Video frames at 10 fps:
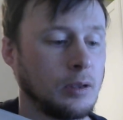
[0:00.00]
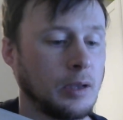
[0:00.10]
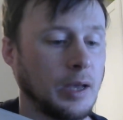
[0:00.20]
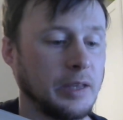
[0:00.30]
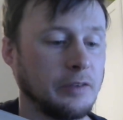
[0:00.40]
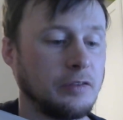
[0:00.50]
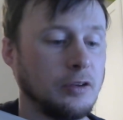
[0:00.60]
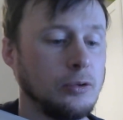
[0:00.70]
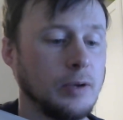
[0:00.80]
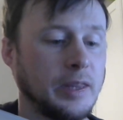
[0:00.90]
And they
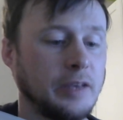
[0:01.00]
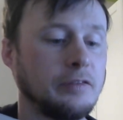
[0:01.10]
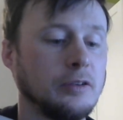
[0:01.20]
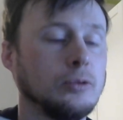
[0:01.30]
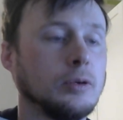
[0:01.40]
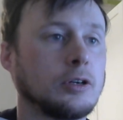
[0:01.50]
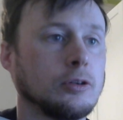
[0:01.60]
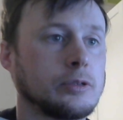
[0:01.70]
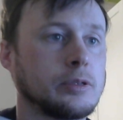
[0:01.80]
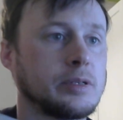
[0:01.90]
flew
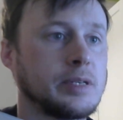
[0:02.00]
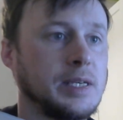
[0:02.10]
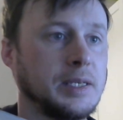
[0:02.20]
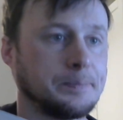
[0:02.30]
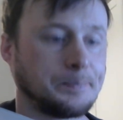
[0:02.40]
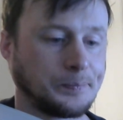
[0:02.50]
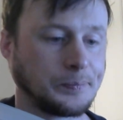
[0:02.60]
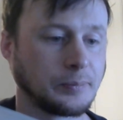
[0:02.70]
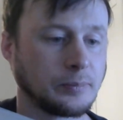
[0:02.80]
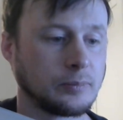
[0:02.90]
across the sea.
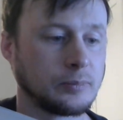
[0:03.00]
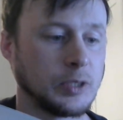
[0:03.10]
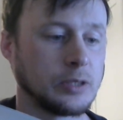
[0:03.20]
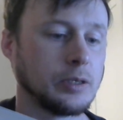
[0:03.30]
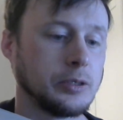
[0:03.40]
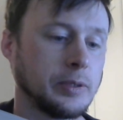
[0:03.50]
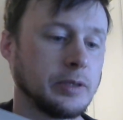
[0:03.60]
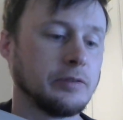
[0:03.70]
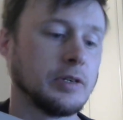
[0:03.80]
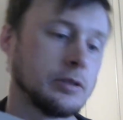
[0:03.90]
That's nice. We had the
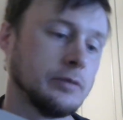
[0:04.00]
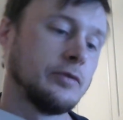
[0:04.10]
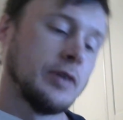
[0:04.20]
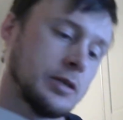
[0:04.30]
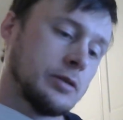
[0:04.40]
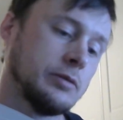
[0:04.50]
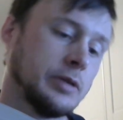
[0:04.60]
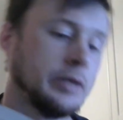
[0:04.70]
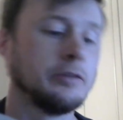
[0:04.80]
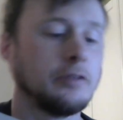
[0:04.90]
faster and faster, and
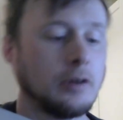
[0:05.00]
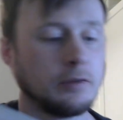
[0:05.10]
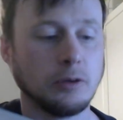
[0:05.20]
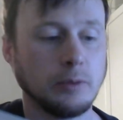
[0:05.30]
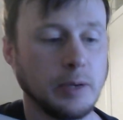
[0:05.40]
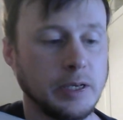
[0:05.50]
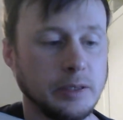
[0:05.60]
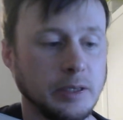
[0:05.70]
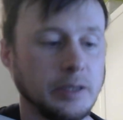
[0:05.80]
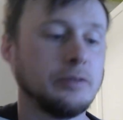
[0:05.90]
then they were far, far away, and
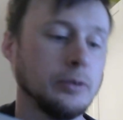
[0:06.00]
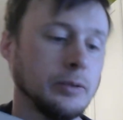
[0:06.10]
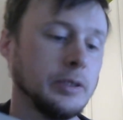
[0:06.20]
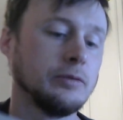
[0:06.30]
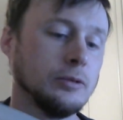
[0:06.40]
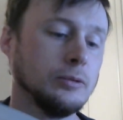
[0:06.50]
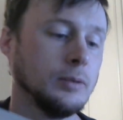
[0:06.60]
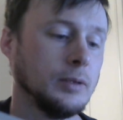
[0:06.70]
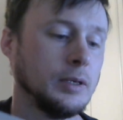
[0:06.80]
then they flew and they flew.